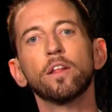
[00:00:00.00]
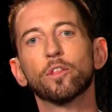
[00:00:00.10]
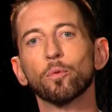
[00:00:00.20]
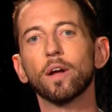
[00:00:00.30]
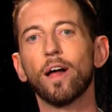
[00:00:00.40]

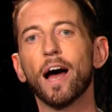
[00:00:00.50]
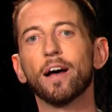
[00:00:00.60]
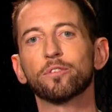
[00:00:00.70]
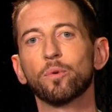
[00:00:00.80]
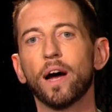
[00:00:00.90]
The Real
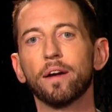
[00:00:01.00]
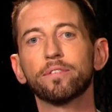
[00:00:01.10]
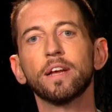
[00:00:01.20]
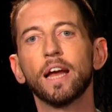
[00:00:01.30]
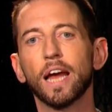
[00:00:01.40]
Housewives,
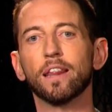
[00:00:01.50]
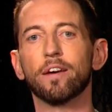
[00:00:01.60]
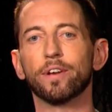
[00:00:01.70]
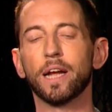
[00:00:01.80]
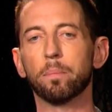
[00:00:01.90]
and
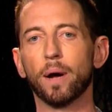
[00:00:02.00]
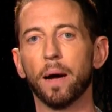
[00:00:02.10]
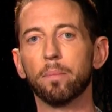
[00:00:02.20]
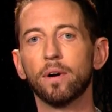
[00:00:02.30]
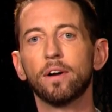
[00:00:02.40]
Love and Hip Hop.